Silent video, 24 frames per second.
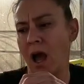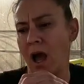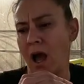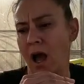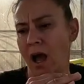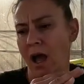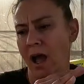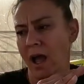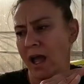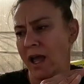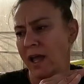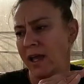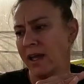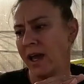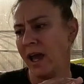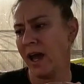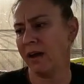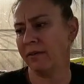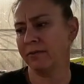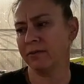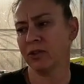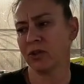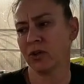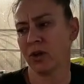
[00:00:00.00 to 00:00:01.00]
I
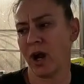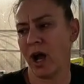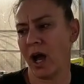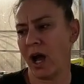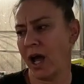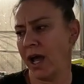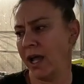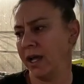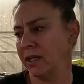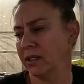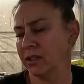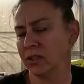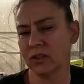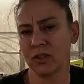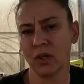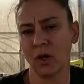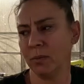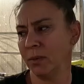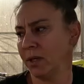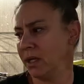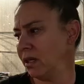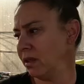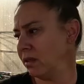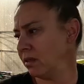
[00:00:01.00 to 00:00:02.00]
have tried
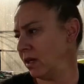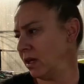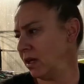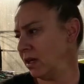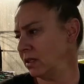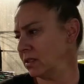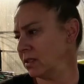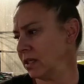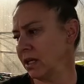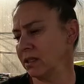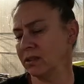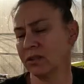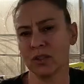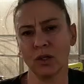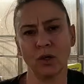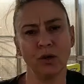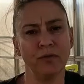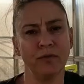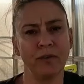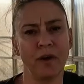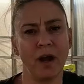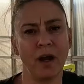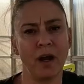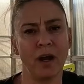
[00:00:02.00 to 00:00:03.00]
so many things, and
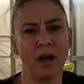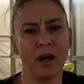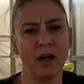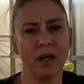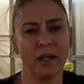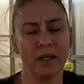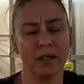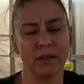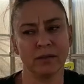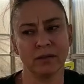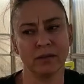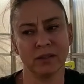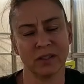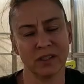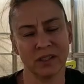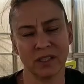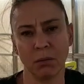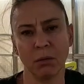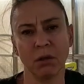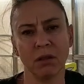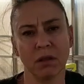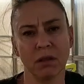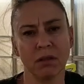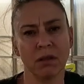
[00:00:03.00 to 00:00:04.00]
so far
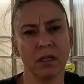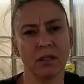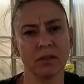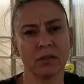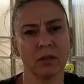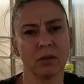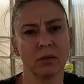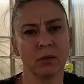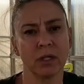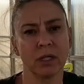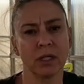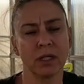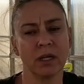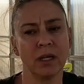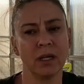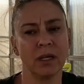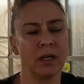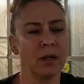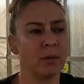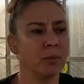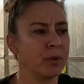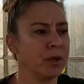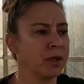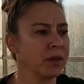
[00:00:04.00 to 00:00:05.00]
some of the things are
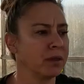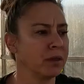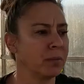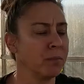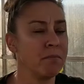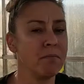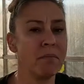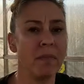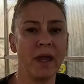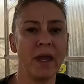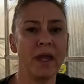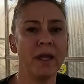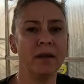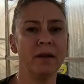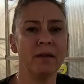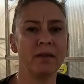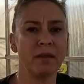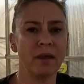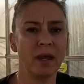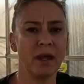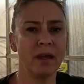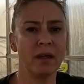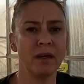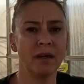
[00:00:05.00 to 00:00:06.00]
working, but the main
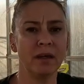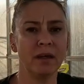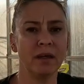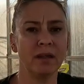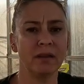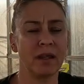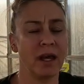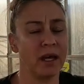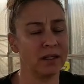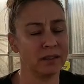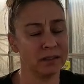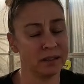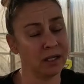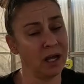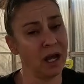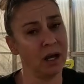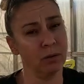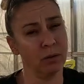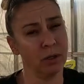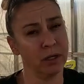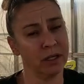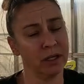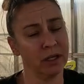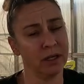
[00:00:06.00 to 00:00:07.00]
thing that is
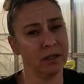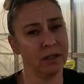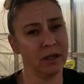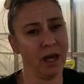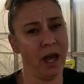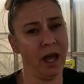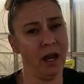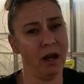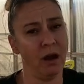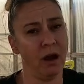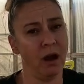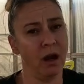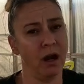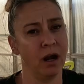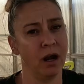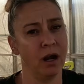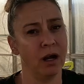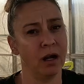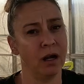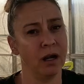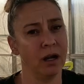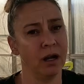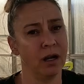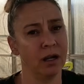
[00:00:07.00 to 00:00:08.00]
not working yet
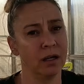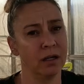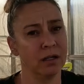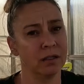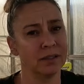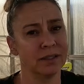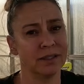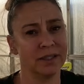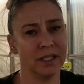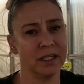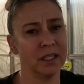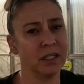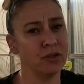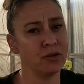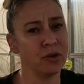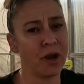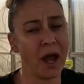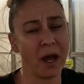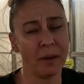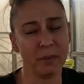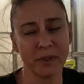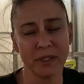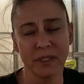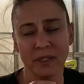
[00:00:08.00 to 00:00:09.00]
are sticky
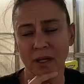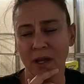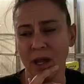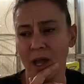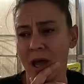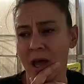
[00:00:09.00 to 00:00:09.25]
traps.